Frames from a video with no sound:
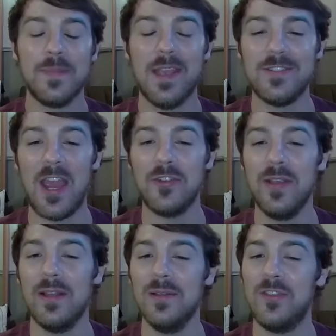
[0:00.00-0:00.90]
It's
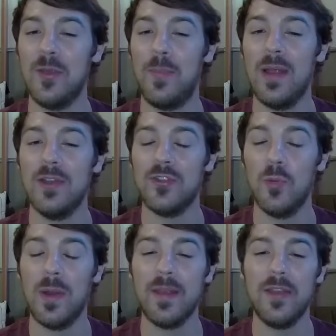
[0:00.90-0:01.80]
actually a Golisopod here. So
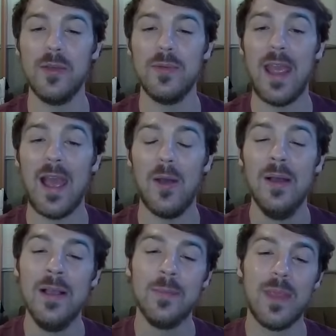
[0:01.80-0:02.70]
what I'm going to do
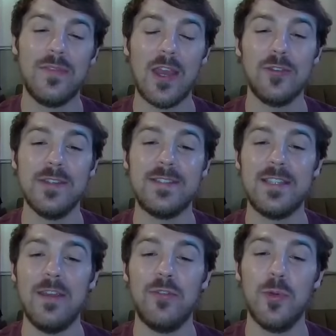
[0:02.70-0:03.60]
now is actually
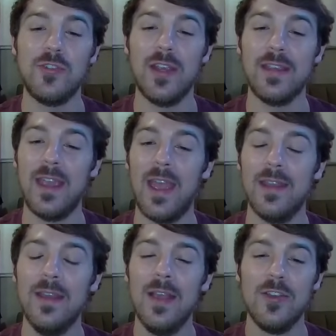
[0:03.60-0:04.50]
safe switch
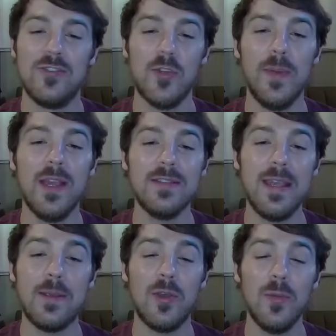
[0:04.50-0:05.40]
again, just because
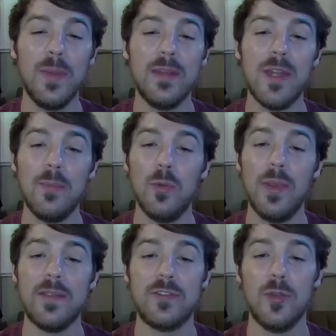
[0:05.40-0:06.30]
they could be double
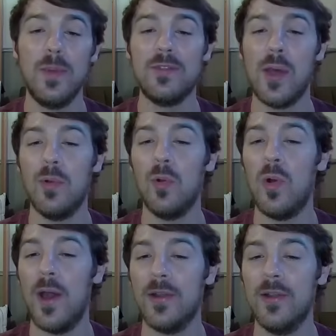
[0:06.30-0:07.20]
weak. This could be double
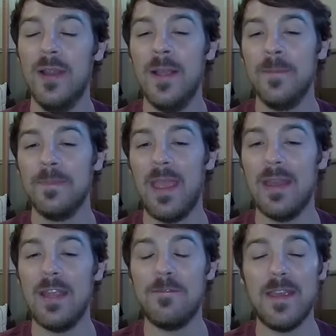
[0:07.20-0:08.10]
water,
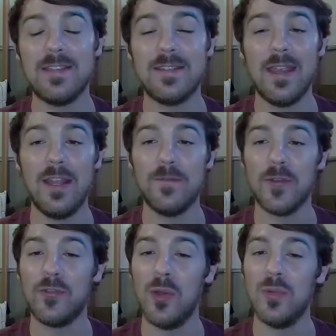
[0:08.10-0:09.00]
and if they stayed in for
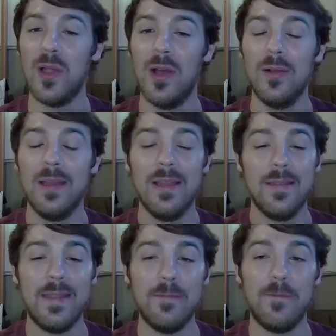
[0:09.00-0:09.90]
so long,
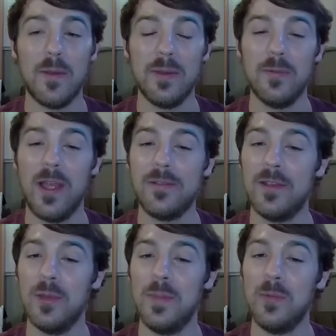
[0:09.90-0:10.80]
they very likely
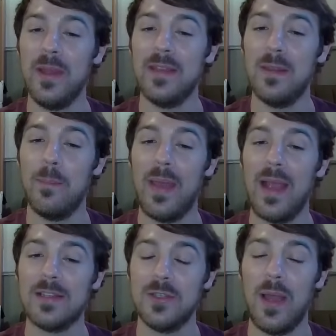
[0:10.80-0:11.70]
could be weak in the
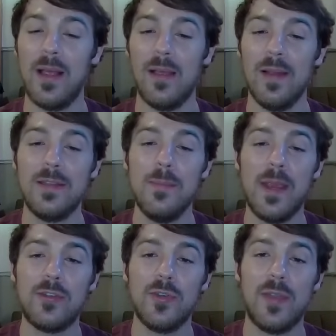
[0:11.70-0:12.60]
back. So I like to
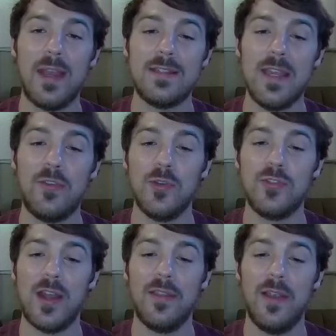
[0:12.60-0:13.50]
make sure that I safe
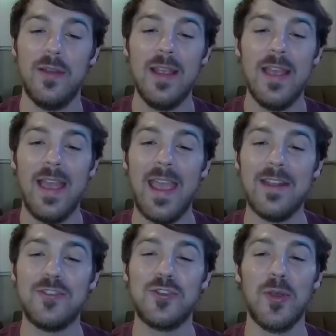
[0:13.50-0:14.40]
out of there,
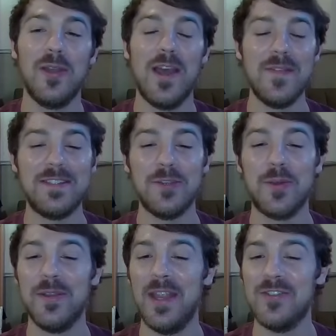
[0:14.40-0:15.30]
and sure enough, it's a
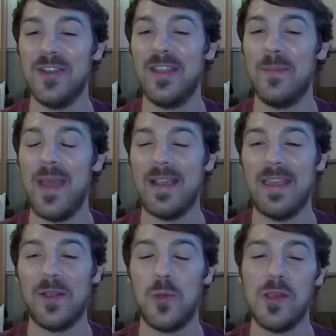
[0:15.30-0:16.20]
Greninja in the back.
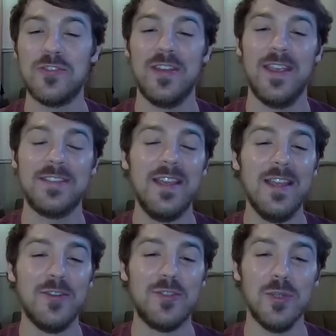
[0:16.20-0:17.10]
And the question is,
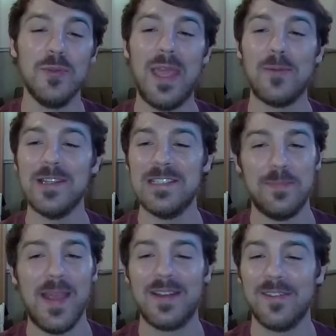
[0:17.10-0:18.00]
do they
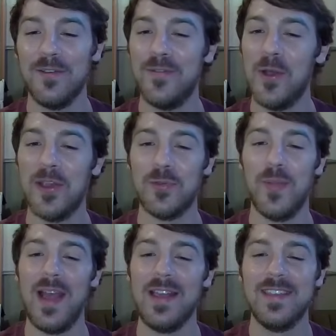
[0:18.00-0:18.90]
respect the Focus
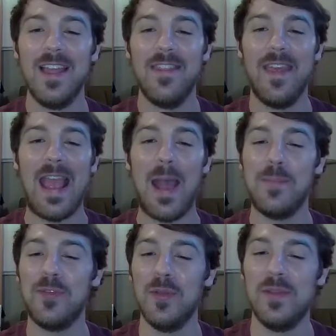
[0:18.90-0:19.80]
Blast? They
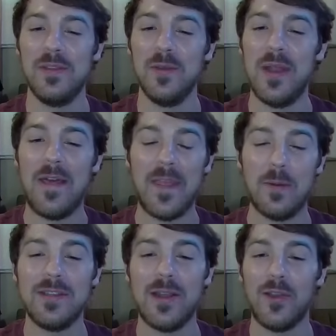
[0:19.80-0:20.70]
absolutely do not. They
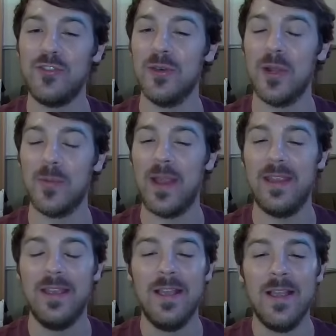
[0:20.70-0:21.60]
were down a shield
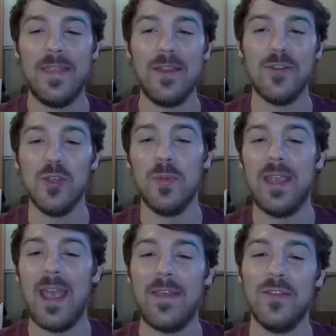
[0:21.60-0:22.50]
already. They knew we
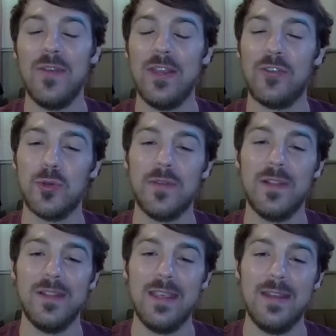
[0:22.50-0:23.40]
had the Venusaur on the
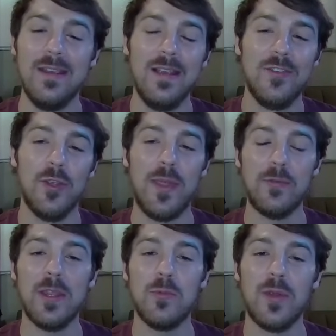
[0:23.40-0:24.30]
lead, so they
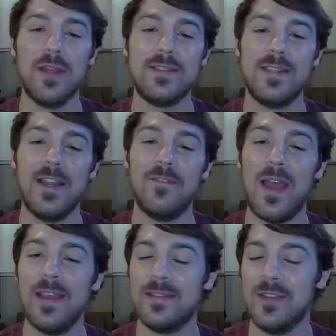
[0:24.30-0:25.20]
really weren't
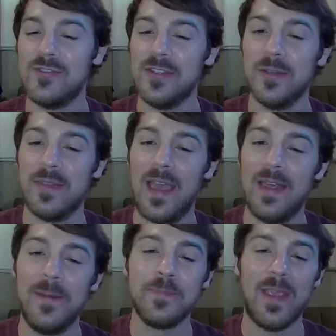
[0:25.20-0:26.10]
incentivized to shield
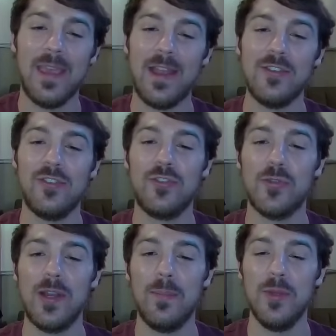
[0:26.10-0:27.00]
that. And I just
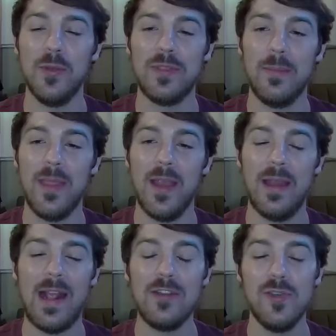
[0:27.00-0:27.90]
straight up nuked them there.
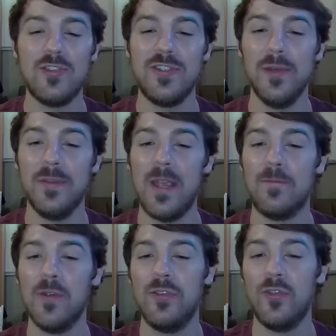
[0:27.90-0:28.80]
And I actually shield the
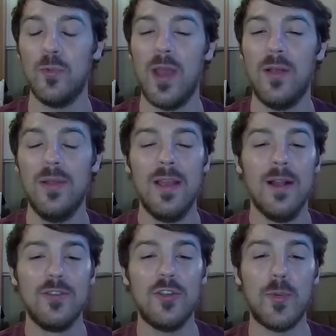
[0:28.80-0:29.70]
Ampharos as well,
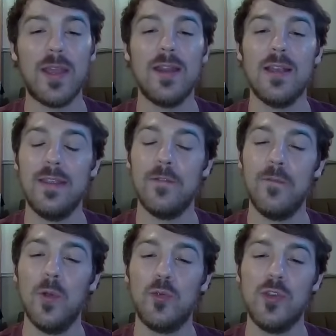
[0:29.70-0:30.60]
just recognizing the
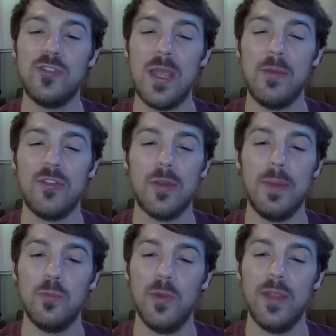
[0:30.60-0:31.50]
Volt Switch damage is going to
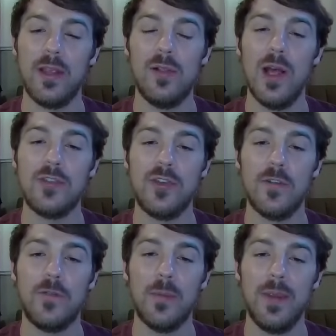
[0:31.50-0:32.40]
be really clutch
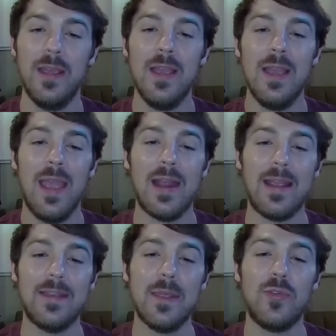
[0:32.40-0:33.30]
here for me. And
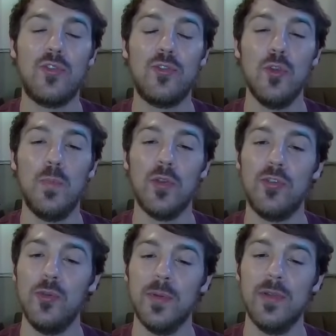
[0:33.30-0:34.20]
I get them super,
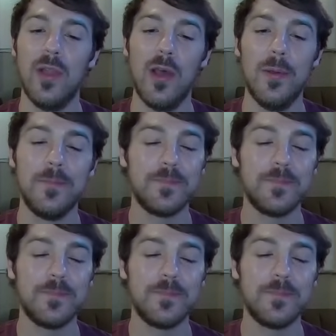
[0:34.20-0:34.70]
super low.